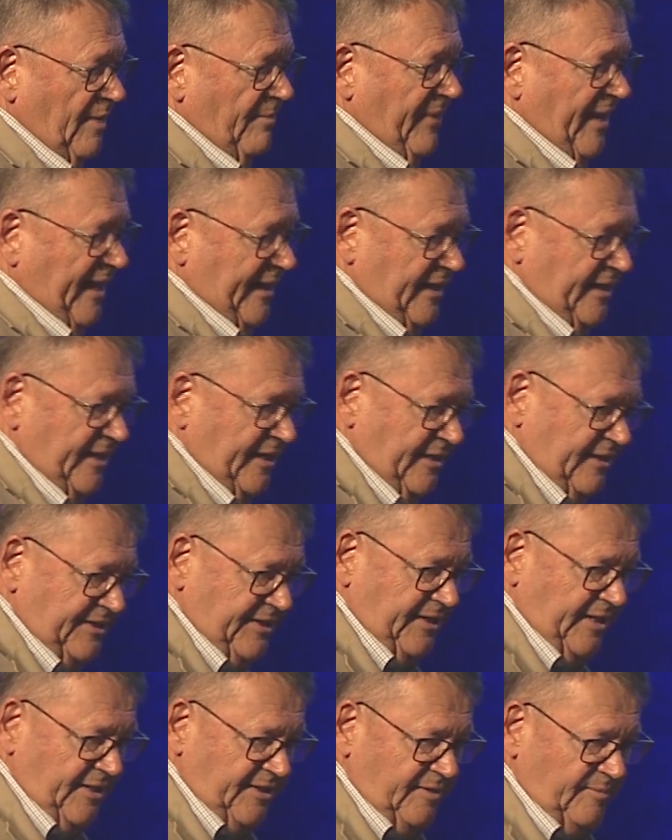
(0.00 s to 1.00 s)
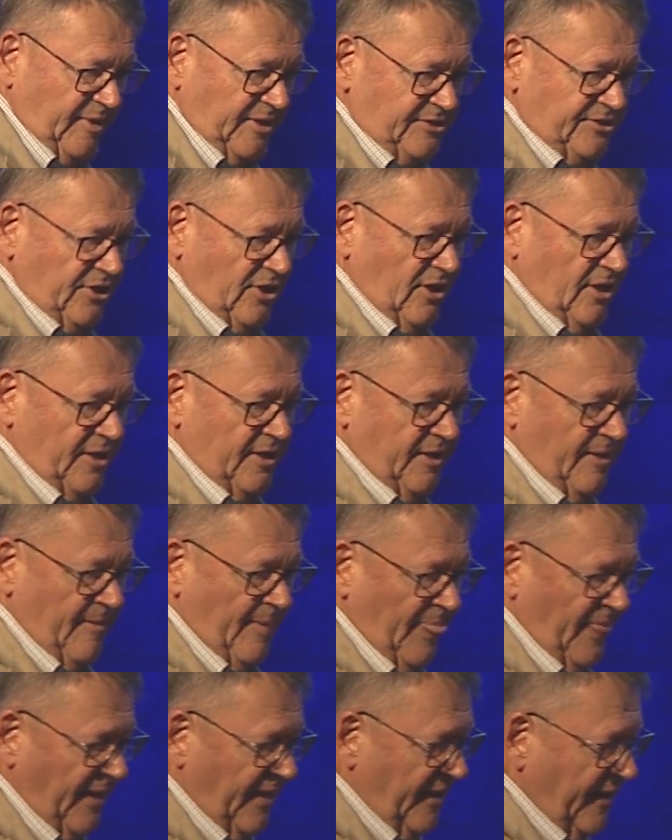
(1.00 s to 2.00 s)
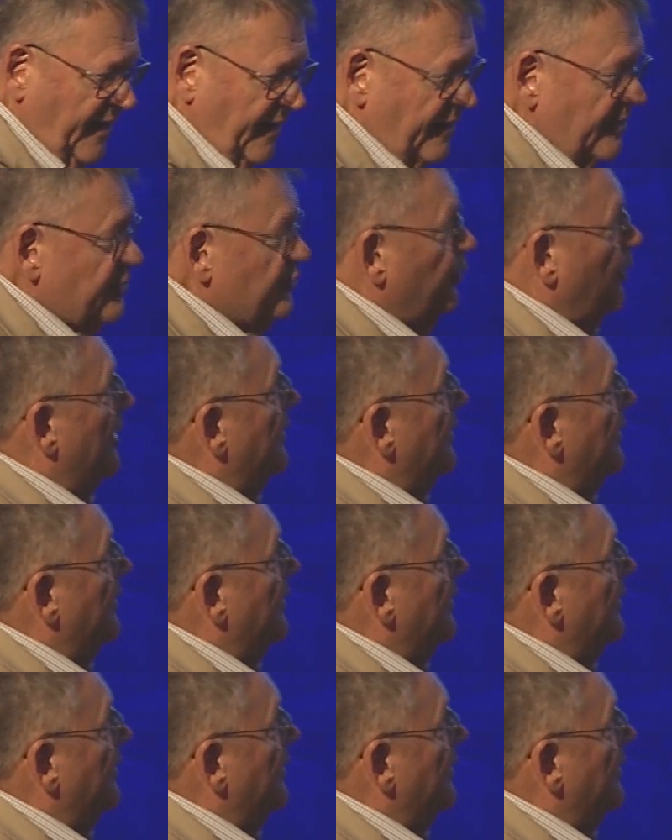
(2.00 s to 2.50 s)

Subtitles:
back again at the end of my talk. And it's one